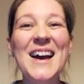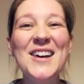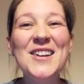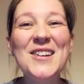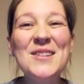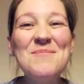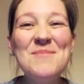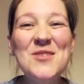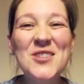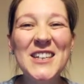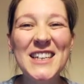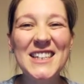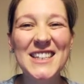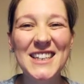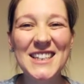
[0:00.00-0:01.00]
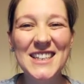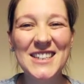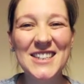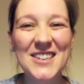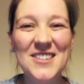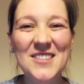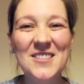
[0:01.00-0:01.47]
Good morning, Sunday
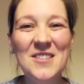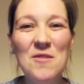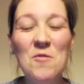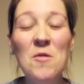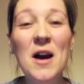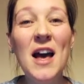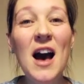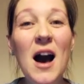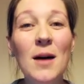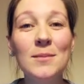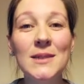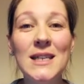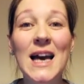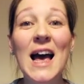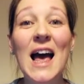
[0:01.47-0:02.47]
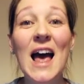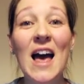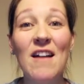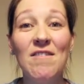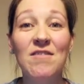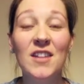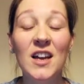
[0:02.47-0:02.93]
School. We're up to
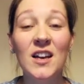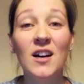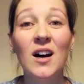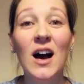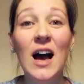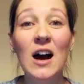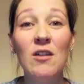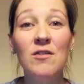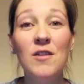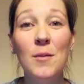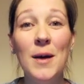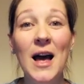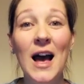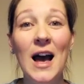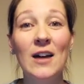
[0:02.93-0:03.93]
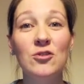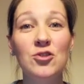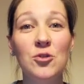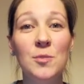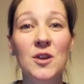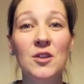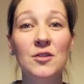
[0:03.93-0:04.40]
F in our alphabet
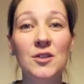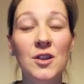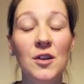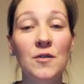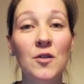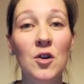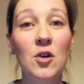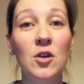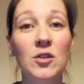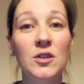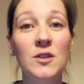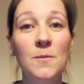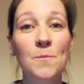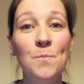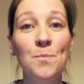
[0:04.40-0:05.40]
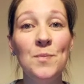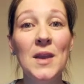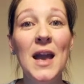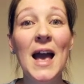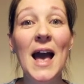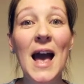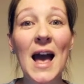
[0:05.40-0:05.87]
attributes of God.
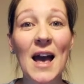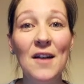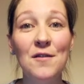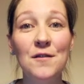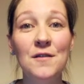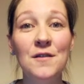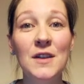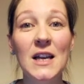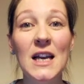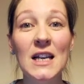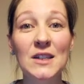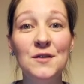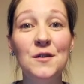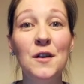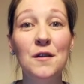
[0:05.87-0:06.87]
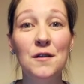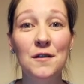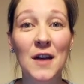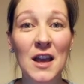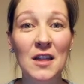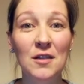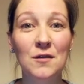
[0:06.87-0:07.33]
F is for
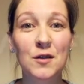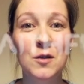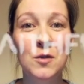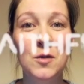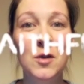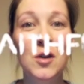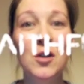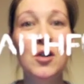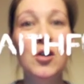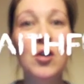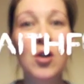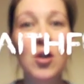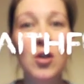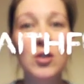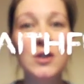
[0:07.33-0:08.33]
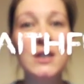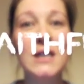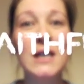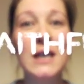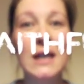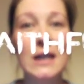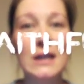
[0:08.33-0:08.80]
faithful. God
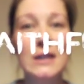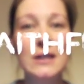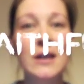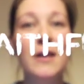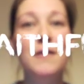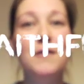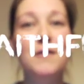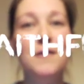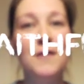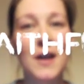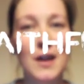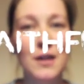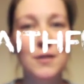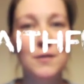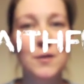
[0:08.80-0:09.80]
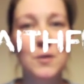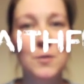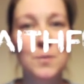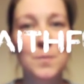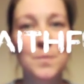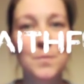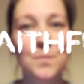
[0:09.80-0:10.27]
is faithful.
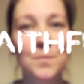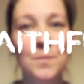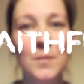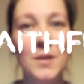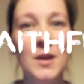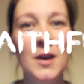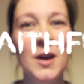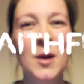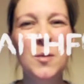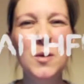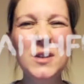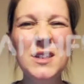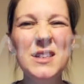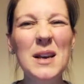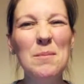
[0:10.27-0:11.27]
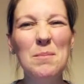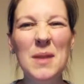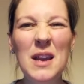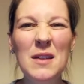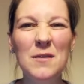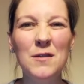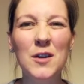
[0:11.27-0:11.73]
What does that
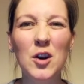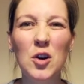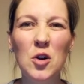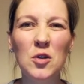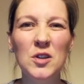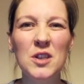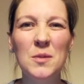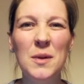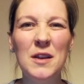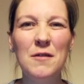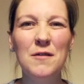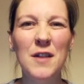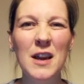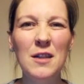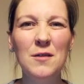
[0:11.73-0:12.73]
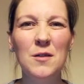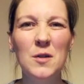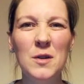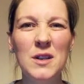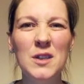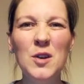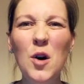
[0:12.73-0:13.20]
mean for God to be faithful?
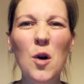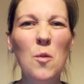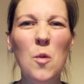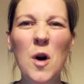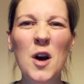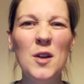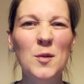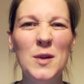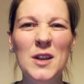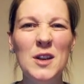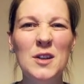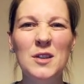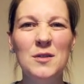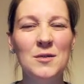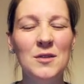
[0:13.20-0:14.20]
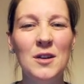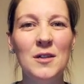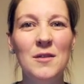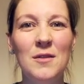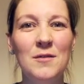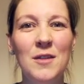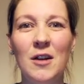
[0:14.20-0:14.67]
It's not a word we use
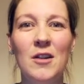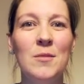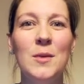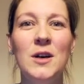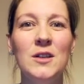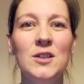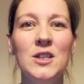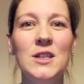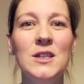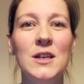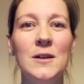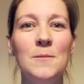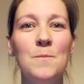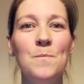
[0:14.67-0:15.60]
very much, is it?